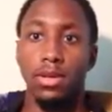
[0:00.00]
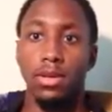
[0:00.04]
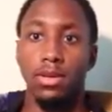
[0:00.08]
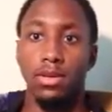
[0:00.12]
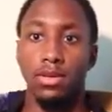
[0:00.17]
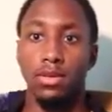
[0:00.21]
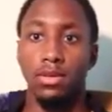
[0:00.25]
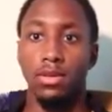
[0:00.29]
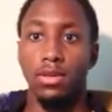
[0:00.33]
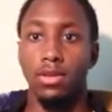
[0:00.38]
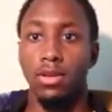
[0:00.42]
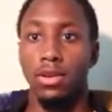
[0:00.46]

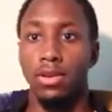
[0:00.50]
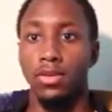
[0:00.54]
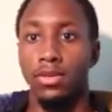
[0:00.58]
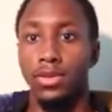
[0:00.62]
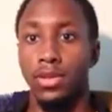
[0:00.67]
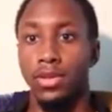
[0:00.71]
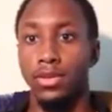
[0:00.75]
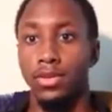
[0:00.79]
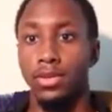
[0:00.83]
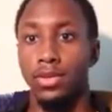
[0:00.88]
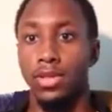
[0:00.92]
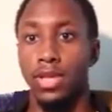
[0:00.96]
on the on
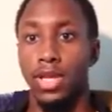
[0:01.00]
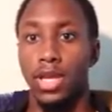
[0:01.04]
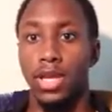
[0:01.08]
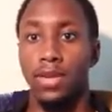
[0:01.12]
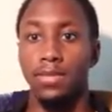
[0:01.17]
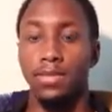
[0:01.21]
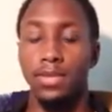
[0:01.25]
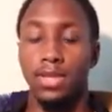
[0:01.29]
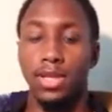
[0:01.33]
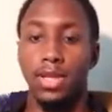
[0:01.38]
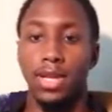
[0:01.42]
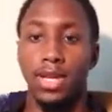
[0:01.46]
those
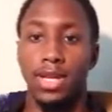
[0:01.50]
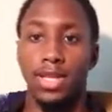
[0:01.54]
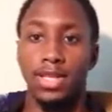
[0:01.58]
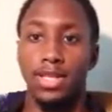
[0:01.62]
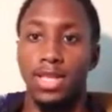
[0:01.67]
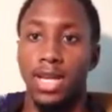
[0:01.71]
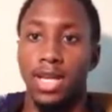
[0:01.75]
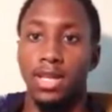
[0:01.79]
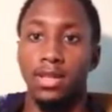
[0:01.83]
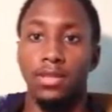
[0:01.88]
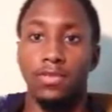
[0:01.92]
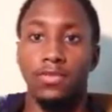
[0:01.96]
teams, and like I
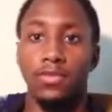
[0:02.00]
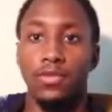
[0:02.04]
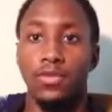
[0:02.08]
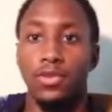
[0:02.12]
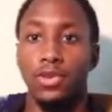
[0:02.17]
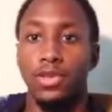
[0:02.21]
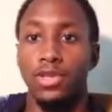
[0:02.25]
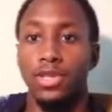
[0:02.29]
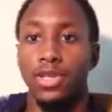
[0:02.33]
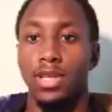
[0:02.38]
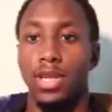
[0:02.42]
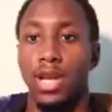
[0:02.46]
said, I look
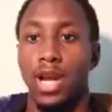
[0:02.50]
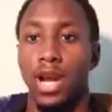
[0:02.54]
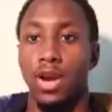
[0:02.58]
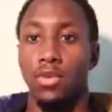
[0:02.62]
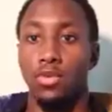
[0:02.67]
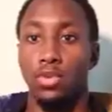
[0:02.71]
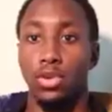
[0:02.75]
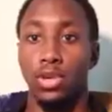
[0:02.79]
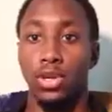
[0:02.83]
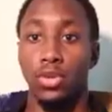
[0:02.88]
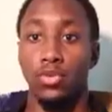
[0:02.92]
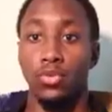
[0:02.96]
forward to seeing how
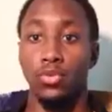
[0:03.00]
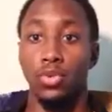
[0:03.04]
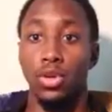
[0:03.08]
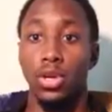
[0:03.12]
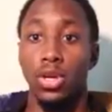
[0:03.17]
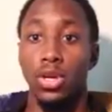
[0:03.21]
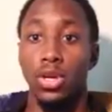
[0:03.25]
we're gonna